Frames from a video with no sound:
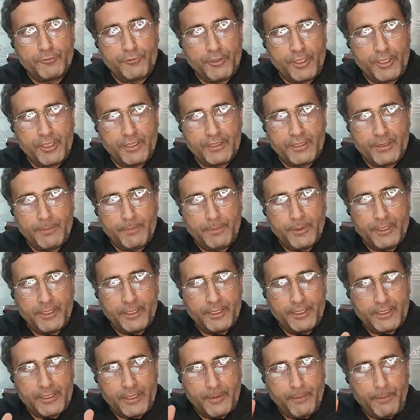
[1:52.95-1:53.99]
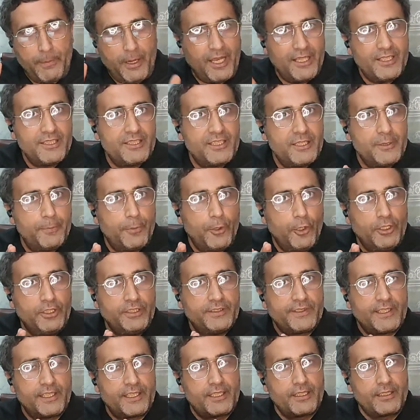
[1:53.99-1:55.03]
For example, it combines the
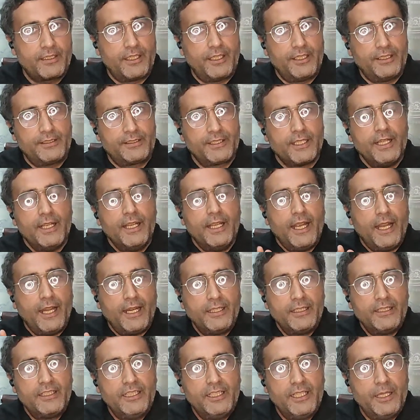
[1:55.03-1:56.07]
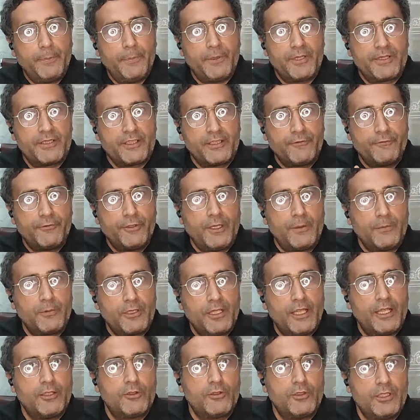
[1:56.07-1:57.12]
polysaccharides and the lipids and form
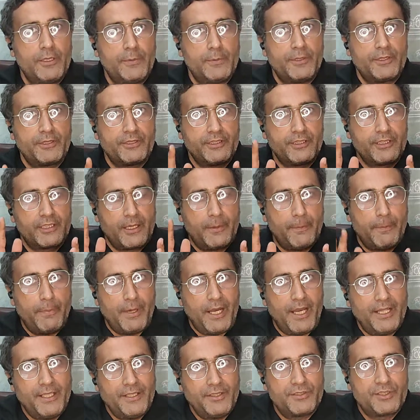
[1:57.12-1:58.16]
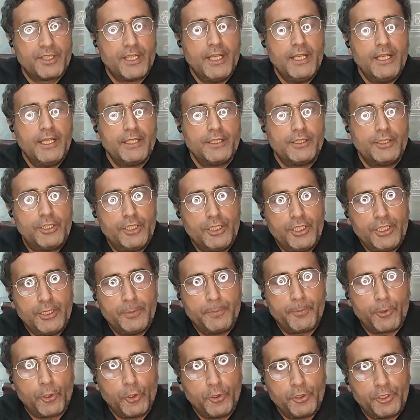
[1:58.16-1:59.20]
glycolipids, and combines the
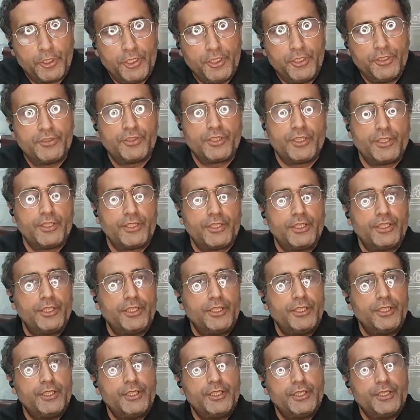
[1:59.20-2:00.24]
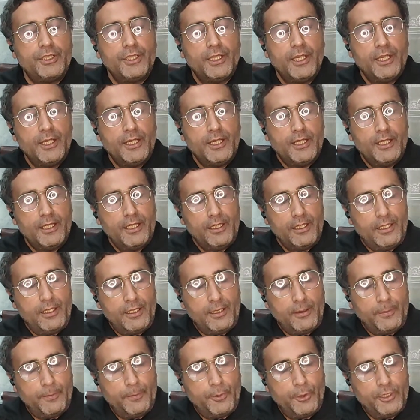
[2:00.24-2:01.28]
proteins in the
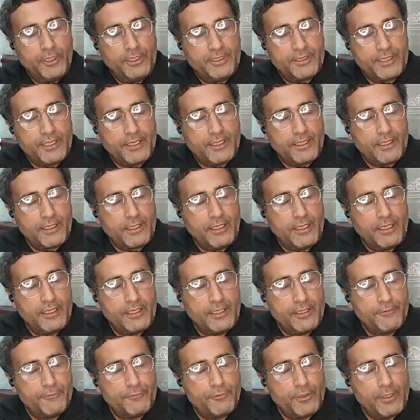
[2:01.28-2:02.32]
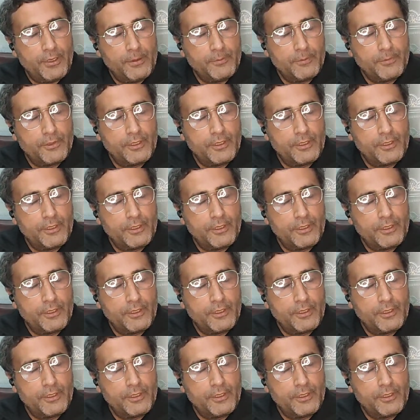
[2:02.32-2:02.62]
polysaccharide and form